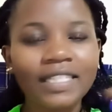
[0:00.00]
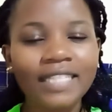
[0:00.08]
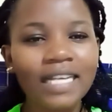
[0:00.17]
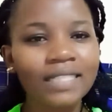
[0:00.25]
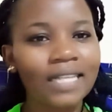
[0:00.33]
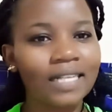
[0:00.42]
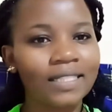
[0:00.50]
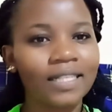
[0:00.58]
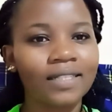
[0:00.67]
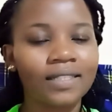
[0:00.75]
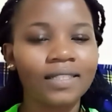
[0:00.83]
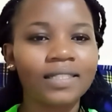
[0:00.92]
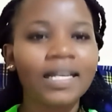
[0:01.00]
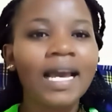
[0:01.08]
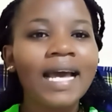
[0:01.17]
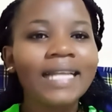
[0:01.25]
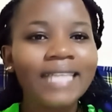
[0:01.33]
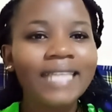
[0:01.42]
just assess it
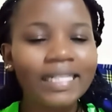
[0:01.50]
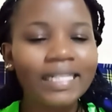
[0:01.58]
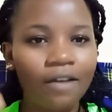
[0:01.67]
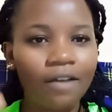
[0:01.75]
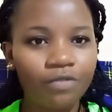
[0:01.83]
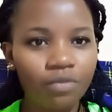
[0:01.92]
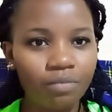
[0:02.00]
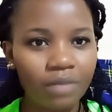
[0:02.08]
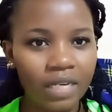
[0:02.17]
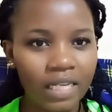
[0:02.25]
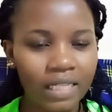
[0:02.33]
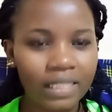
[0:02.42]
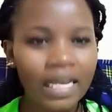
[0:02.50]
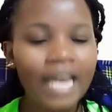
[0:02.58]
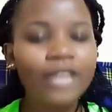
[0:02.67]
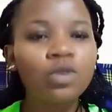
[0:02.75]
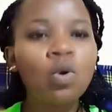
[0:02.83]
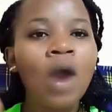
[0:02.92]
take some few minutes
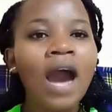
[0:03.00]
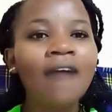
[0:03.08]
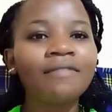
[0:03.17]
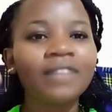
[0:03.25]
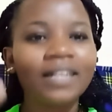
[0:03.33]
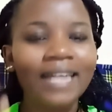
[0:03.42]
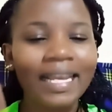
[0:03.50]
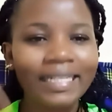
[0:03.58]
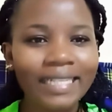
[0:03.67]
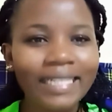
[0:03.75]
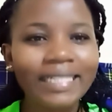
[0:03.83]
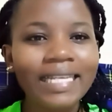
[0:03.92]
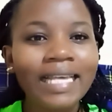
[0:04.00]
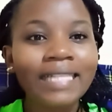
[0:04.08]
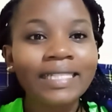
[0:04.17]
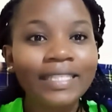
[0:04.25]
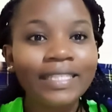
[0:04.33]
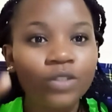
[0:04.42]
you have the right it is
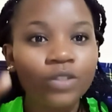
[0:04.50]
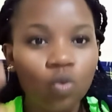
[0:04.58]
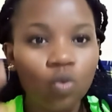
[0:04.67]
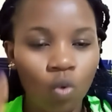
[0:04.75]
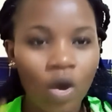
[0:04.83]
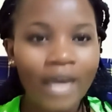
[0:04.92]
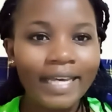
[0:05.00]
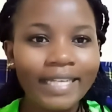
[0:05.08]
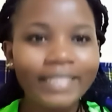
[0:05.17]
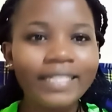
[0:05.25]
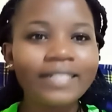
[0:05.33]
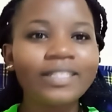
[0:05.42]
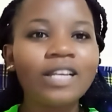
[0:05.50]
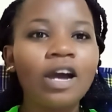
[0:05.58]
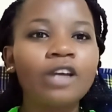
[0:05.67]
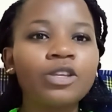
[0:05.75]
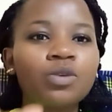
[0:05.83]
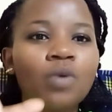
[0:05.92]
you it is their
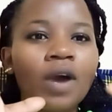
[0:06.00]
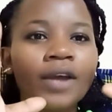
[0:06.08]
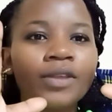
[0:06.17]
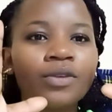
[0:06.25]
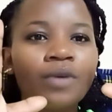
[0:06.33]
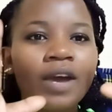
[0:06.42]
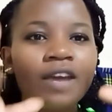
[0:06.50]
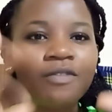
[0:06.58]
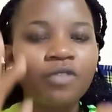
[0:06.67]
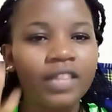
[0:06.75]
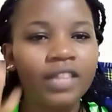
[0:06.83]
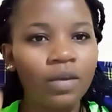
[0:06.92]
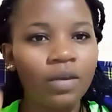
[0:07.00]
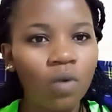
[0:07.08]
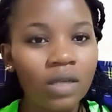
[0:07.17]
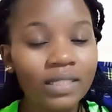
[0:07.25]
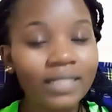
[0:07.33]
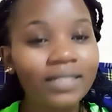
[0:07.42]
your your effort they
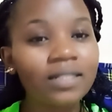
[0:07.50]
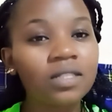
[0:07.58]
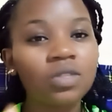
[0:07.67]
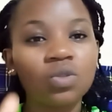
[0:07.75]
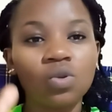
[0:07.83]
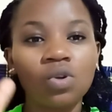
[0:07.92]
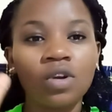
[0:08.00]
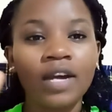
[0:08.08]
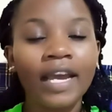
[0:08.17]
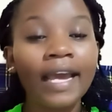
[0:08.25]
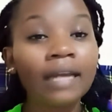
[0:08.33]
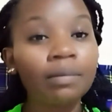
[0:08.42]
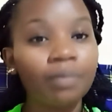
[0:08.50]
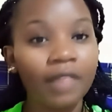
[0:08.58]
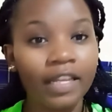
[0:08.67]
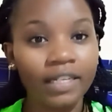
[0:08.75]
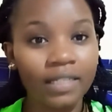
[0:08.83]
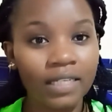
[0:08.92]
want it is your help
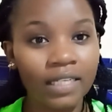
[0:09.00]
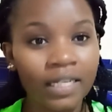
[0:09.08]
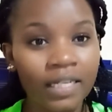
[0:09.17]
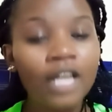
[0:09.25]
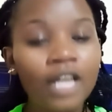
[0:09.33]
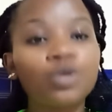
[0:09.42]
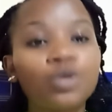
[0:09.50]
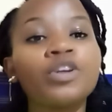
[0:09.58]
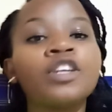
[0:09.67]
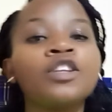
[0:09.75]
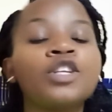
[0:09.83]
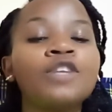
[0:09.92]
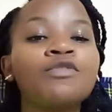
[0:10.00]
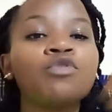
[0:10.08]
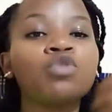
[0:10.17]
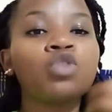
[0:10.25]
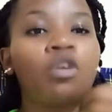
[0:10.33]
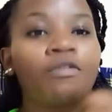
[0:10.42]
they need so if, if
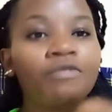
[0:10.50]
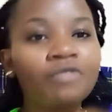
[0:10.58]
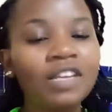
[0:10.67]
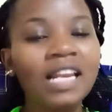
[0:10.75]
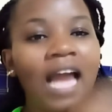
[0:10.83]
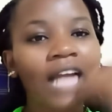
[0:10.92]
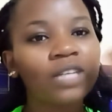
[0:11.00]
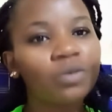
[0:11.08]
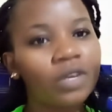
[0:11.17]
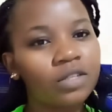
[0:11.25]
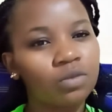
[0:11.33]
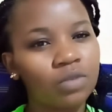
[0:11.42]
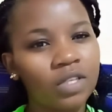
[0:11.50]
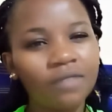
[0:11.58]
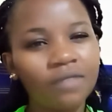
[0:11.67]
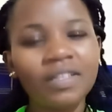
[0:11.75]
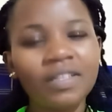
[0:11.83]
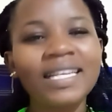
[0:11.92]
you don't feel adequate to
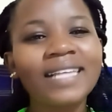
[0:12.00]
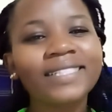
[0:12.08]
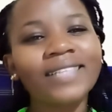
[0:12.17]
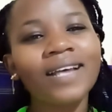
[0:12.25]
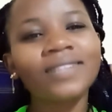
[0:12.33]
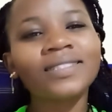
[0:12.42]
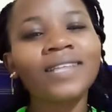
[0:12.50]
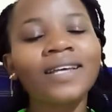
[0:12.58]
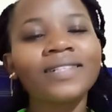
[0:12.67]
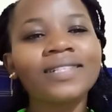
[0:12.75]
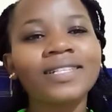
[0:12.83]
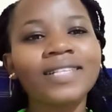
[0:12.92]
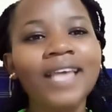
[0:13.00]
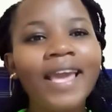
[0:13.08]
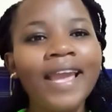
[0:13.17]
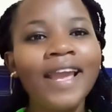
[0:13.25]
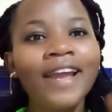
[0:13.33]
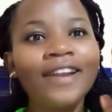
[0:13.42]
give it just
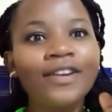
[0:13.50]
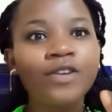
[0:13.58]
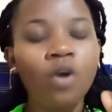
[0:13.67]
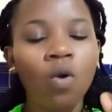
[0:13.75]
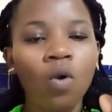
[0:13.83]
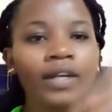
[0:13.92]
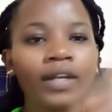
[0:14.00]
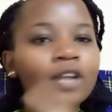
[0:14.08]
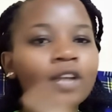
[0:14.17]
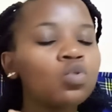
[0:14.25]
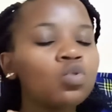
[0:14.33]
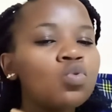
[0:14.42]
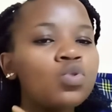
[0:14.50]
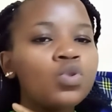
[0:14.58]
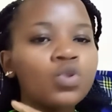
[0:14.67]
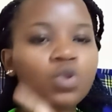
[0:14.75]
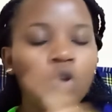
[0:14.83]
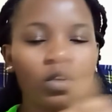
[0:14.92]
say no now do
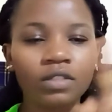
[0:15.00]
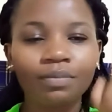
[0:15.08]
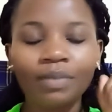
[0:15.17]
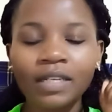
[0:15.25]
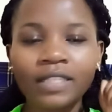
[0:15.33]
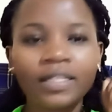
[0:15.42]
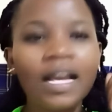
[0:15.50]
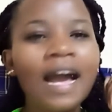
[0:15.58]
not please